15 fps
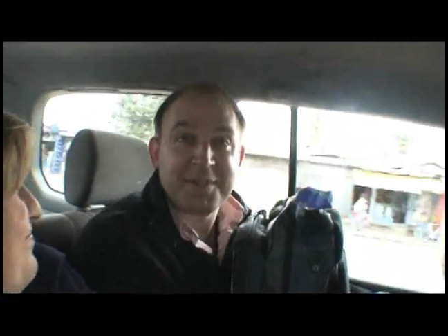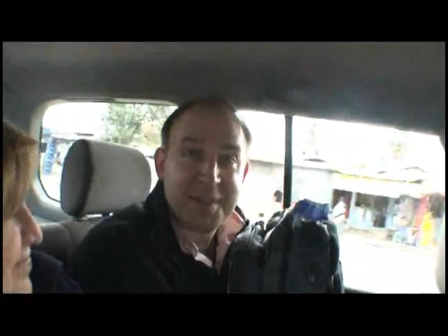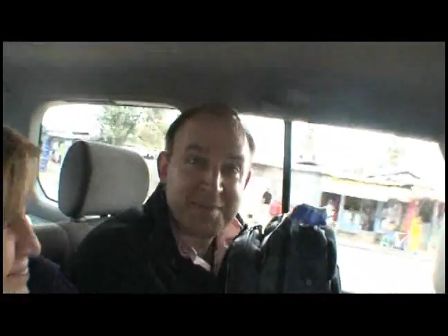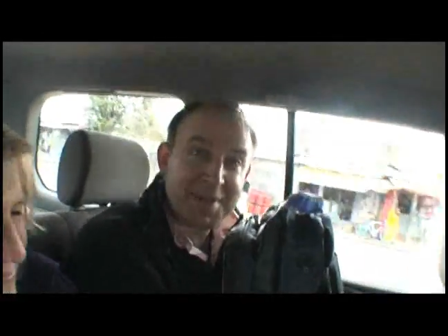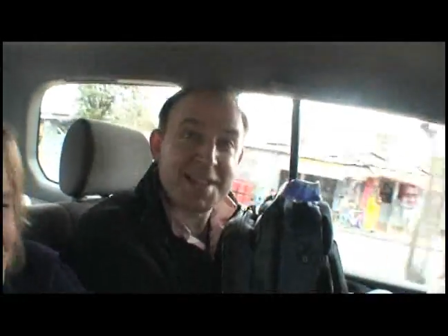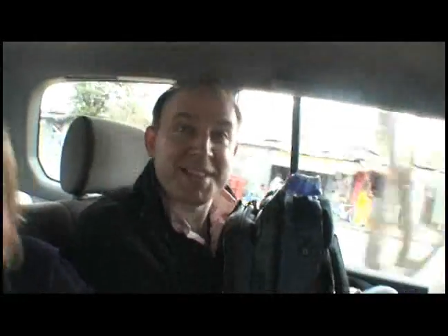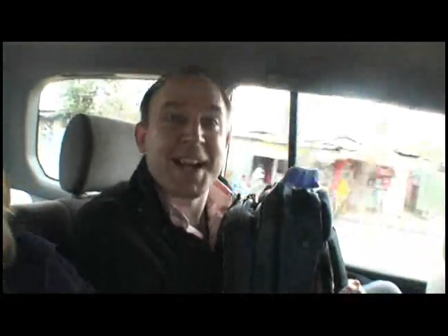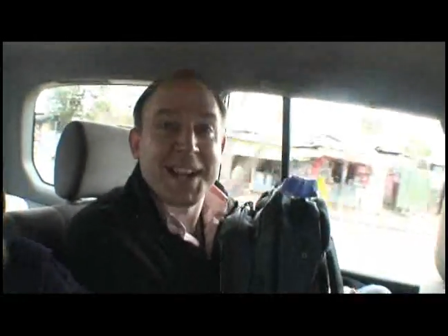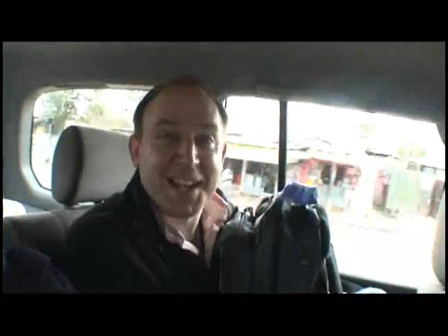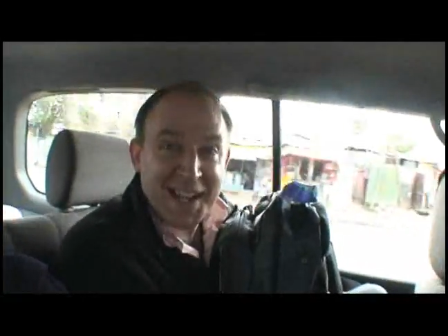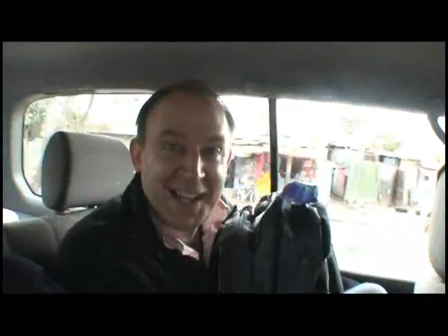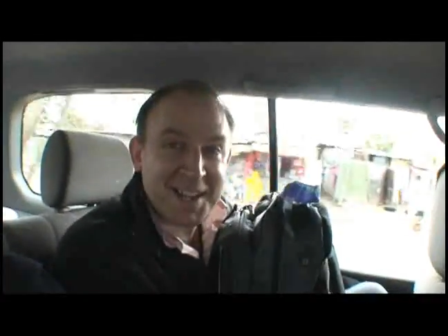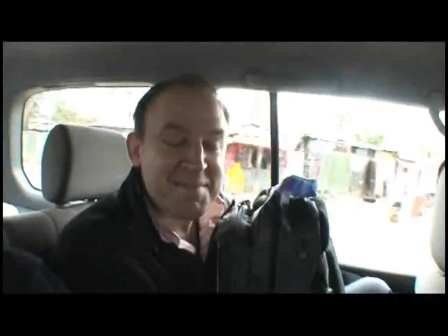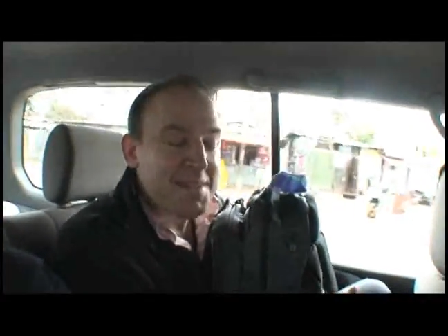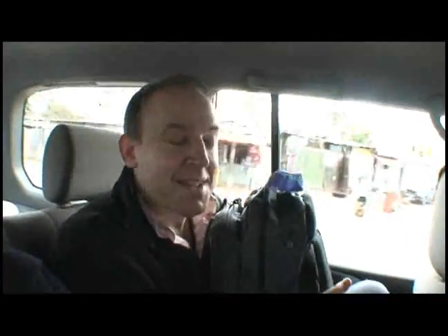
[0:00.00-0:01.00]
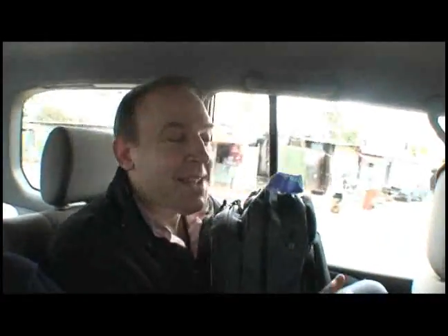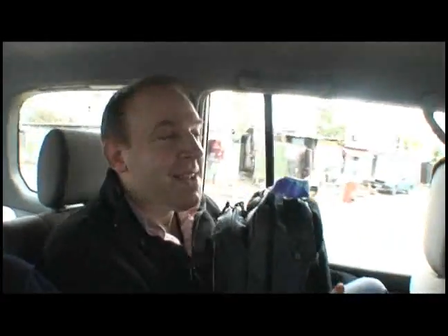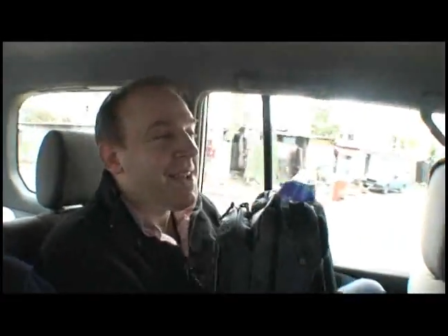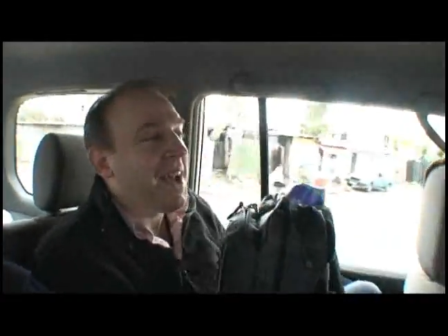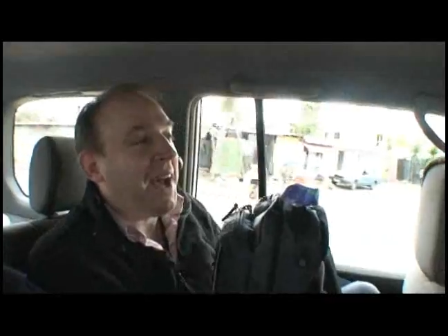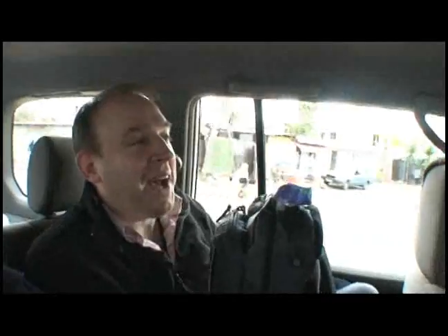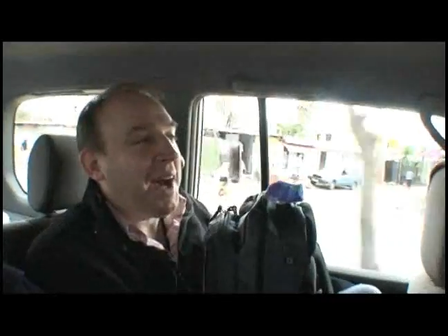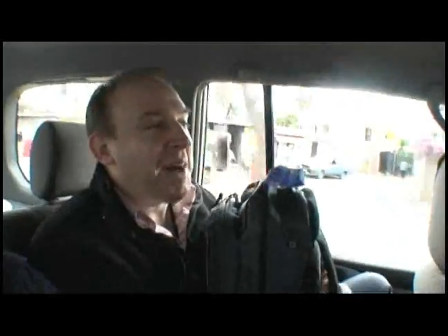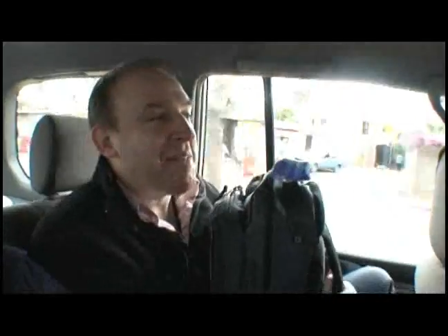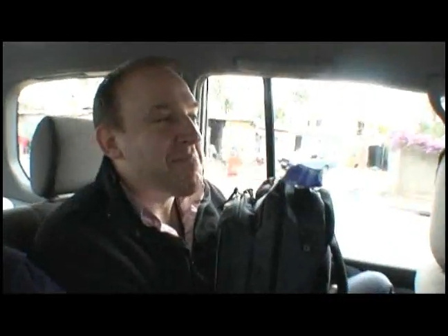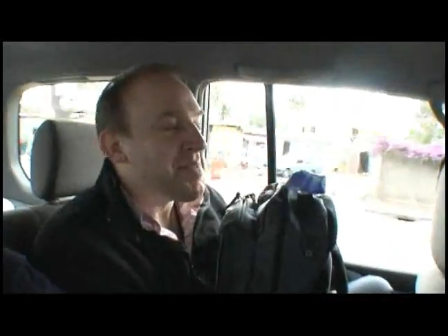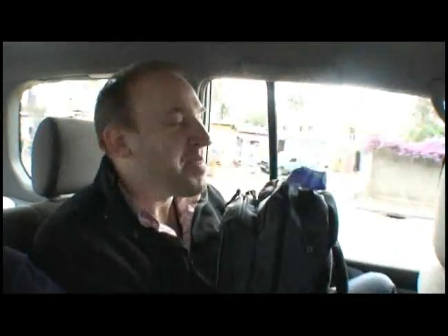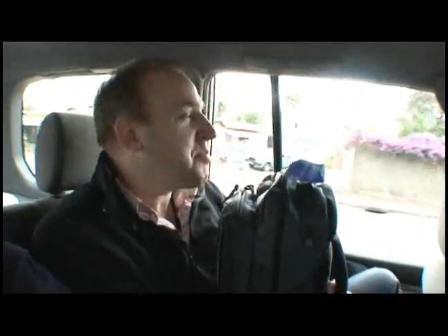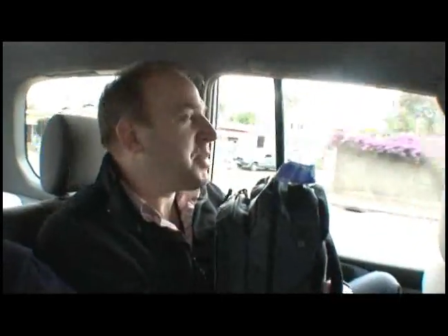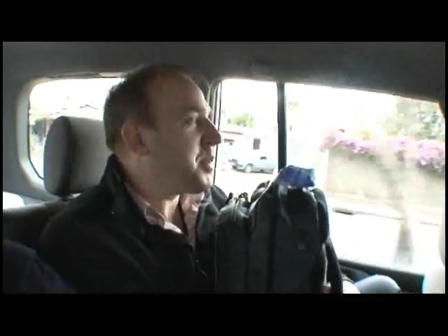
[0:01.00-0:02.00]
We've made that clear. Uh,
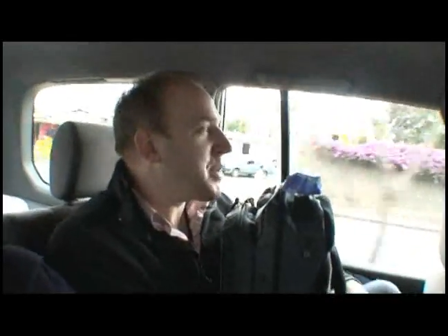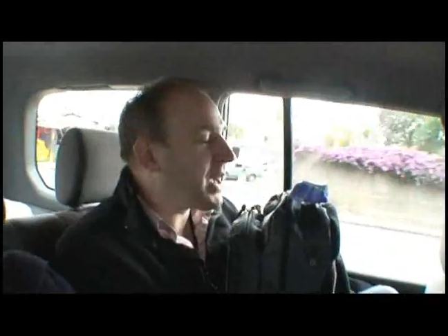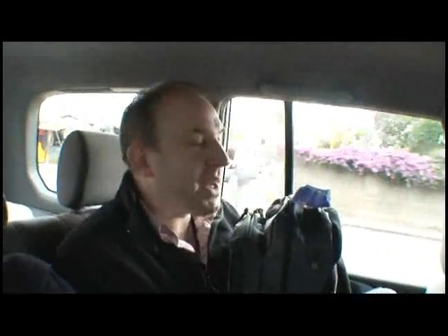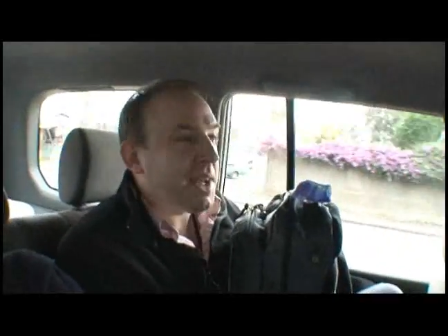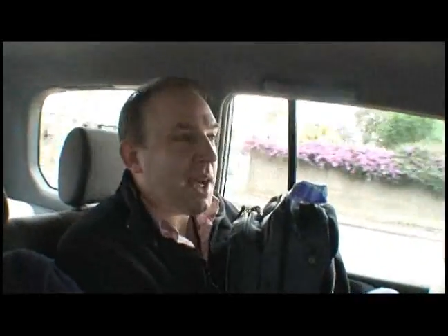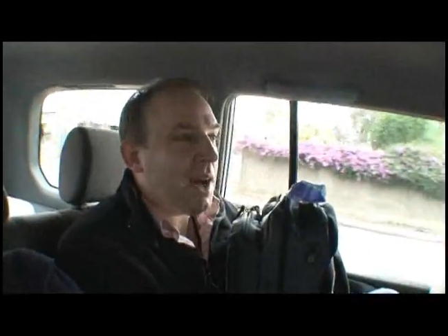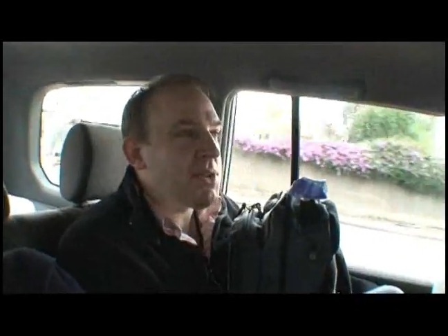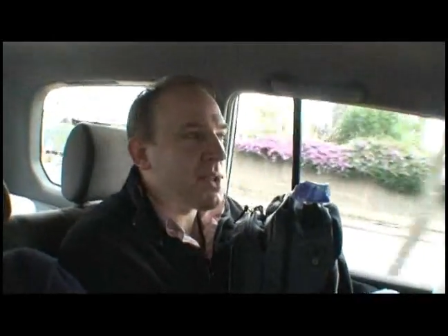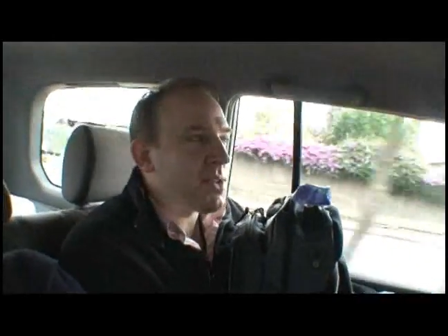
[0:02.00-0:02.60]
but we're going to go